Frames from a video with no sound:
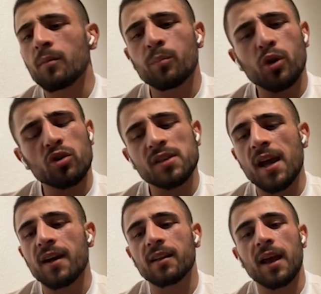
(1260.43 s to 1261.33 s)
because I
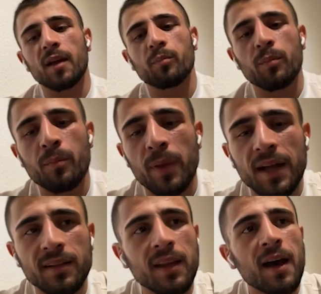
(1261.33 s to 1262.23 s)
had like
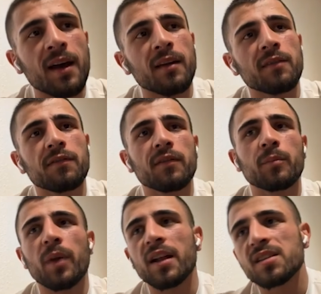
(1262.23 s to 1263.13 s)
bad life,
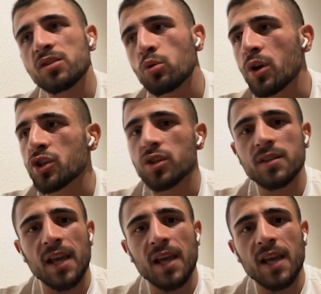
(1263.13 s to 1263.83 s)
bad situations.